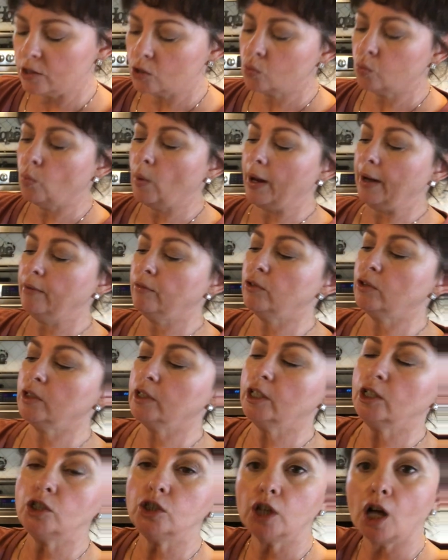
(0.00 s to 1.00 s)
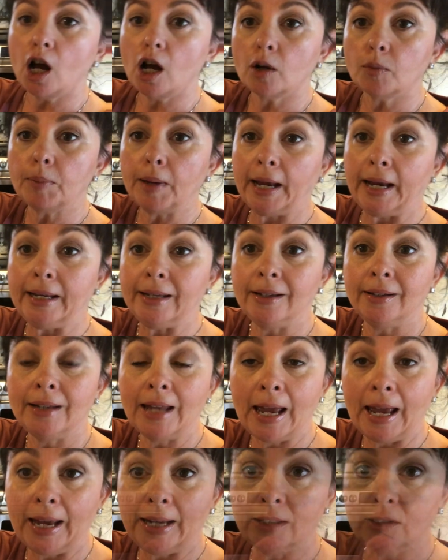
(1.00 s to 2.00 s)
this Waverly chalk paint in
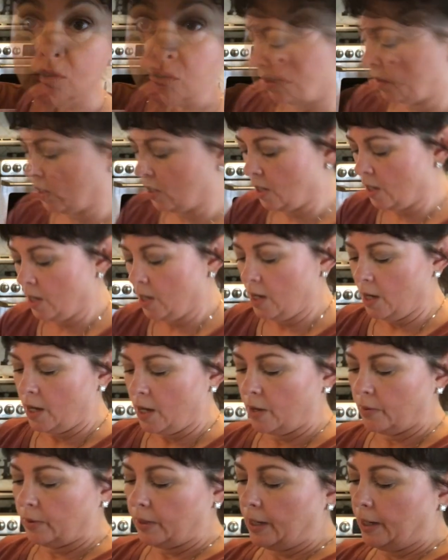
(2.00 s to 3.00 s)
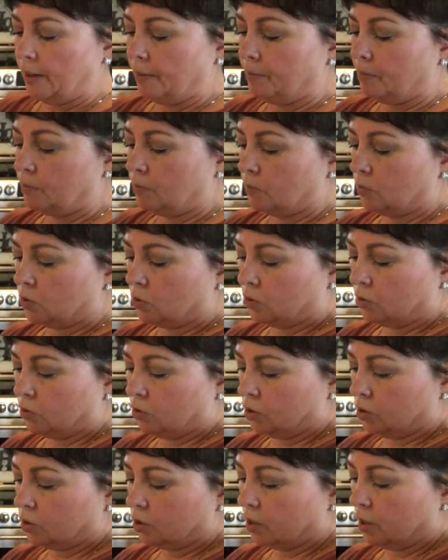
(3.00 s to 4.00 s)
hazelnut. Okay, I'm
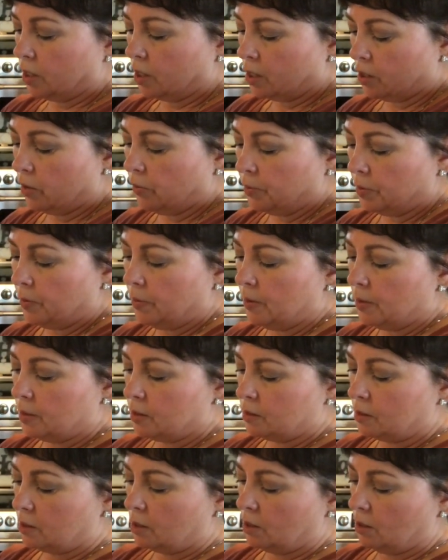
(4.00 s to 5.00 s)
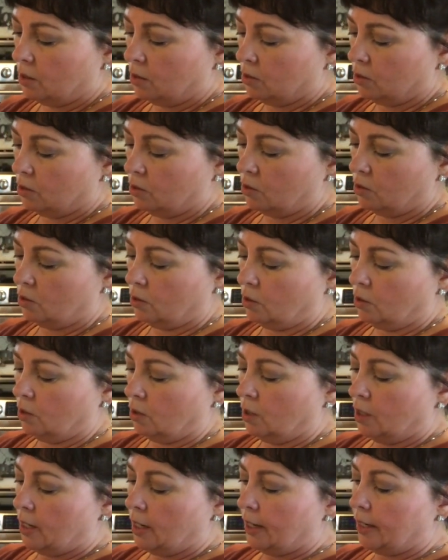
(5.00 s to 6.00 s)
just gonna open this
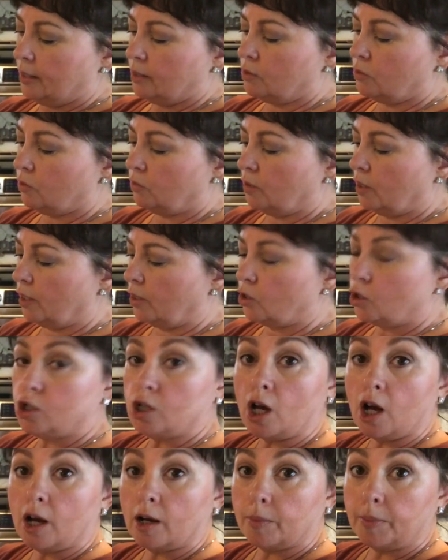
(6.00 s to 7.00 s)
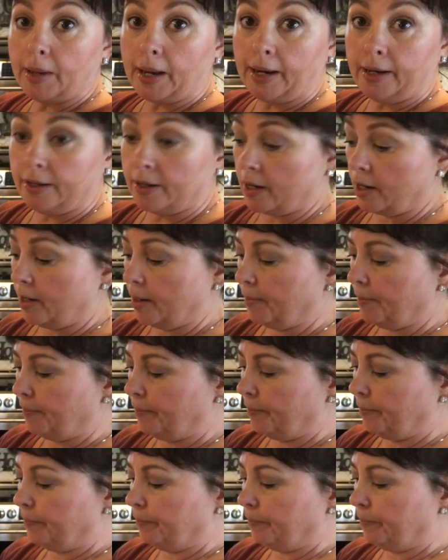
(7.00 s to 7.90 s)
hazelnut chalk paint up.